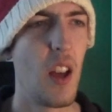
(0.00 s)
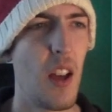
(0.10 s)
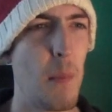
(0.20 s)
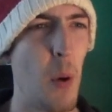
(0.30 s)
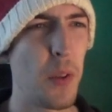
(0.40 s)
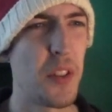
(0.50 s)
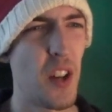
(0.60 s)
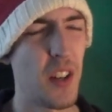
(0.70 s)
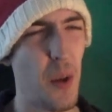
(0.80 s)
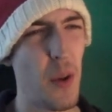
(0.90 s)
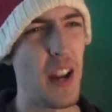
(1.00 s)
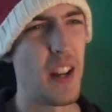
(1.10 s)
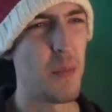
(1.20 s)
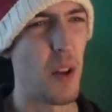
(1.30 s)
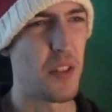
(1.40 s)
Multi-Shock I don't hate
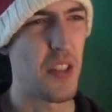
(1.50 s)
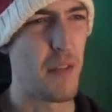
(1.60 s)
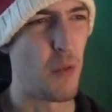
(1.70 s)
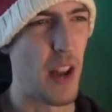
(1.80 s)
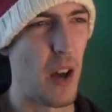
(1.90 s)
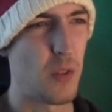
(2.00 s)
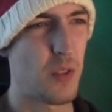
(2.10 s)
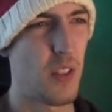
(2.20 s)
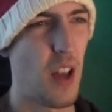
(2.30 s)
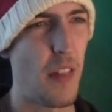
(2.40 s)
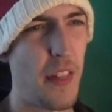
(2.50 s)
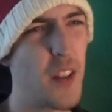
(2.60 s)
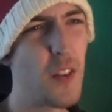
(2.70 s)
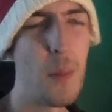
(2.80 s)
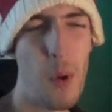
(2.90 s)
as much as everyone else. I think
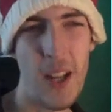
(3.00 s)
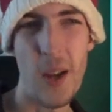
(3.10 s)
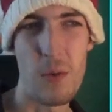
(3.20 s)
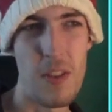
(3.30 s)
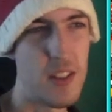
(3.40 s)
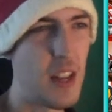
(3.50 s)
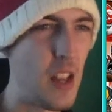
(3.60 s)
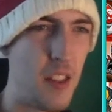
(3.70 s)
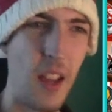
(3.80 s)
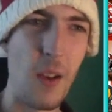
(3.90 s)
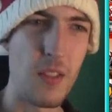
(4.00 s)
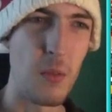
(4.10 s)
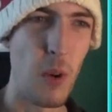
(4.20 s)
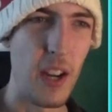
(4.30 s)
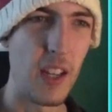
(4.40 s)
I've got more kills with this than anything else
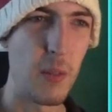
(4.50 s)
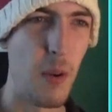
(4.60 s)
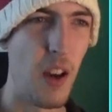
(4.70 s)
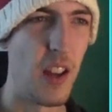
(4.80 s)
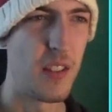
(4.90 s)
in week, but it's